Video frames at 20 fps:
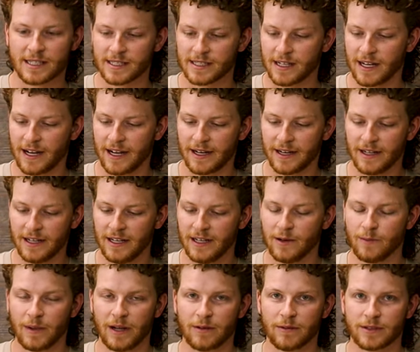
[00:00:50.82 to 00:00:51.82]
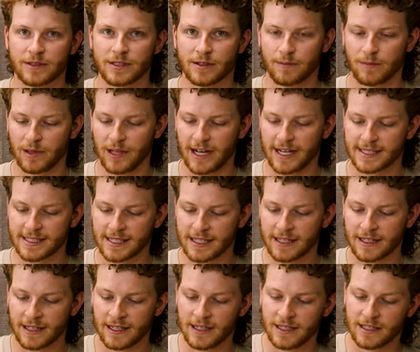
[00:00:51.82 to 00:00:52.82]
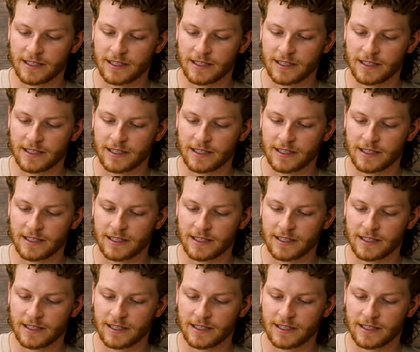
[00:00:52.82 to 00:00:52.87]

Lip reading: design made with some plastic.